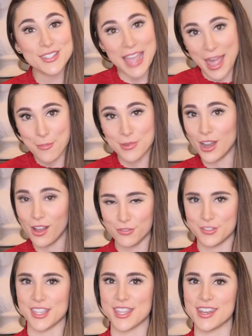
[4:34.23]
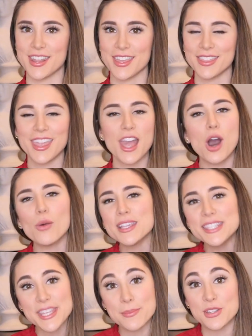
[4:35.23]
happen often. They always
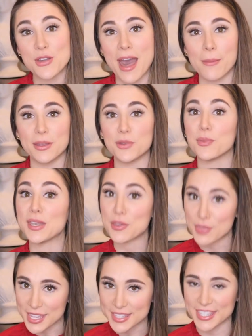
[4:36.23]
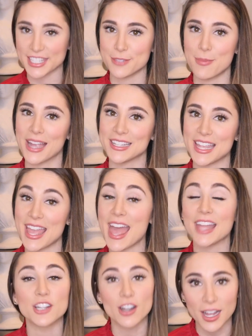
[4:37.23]
seem to happen when you least expect it
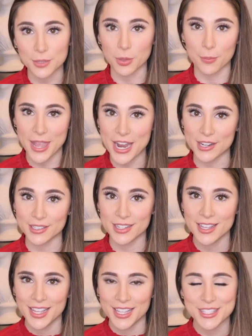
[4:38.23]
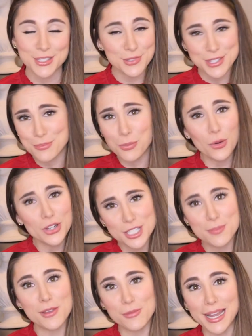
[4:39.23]
and are unprepared, so it's important to
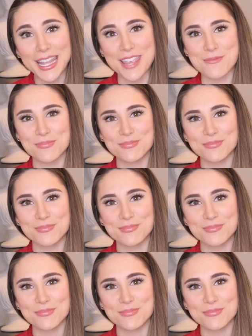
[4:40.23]
be ready.